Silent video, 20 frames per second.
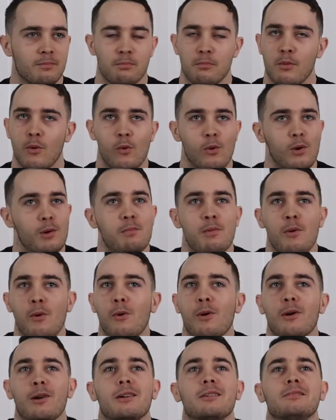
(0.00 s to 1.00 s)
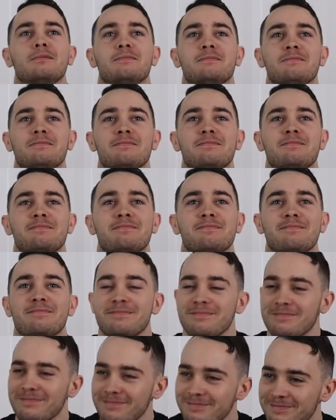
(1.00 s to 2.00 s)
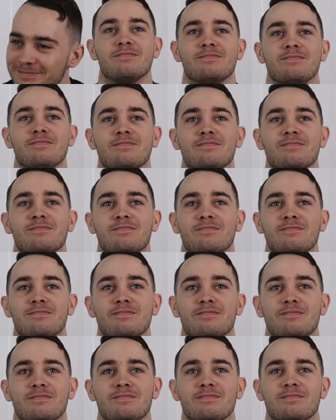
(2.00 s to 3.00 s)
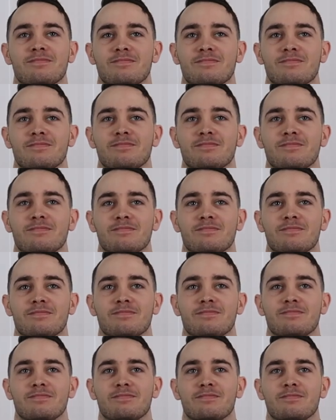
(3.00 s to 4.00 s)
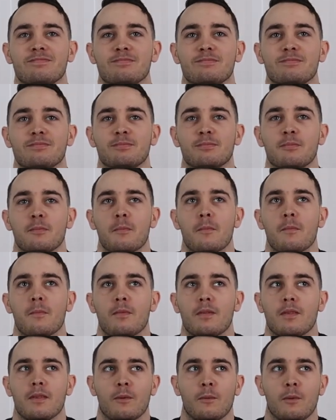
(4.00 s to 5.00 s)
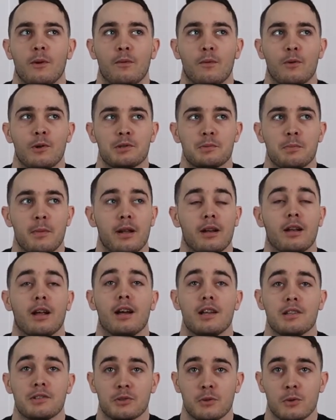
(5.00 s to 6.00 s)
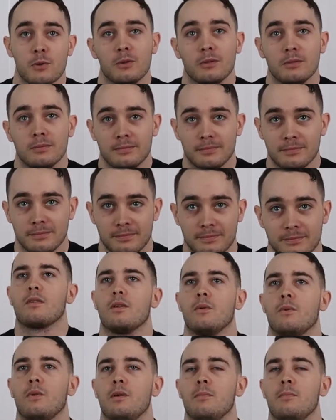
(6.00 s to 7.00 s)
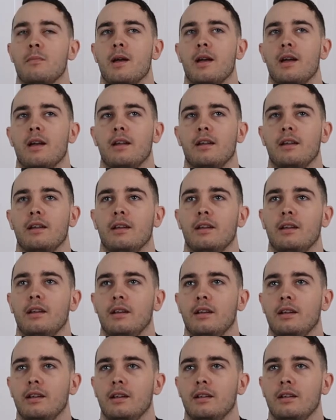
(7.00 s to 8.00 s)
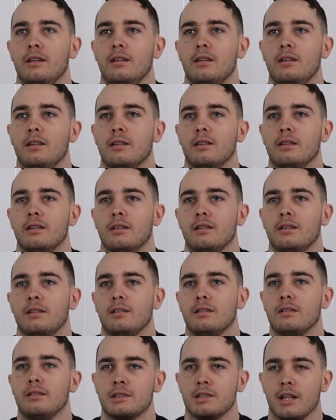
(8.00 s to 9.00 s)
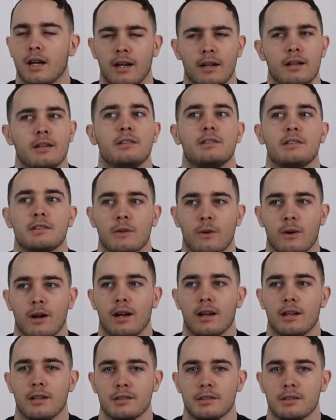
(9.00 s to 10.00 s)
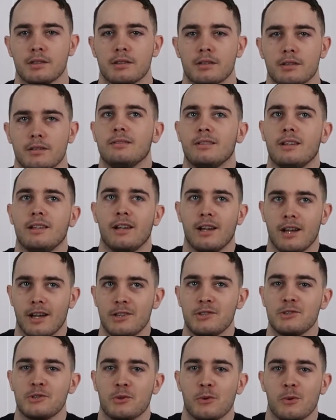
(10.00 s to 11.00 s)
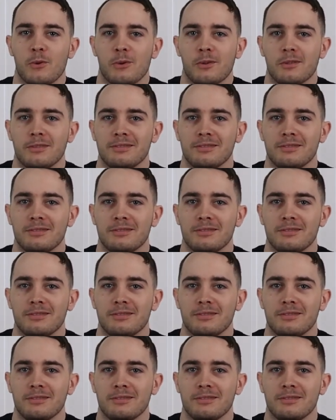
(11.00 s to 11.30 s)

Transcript: Bora Bora. When did you and Huser first meet? We first met in high school. We met in science class in high school.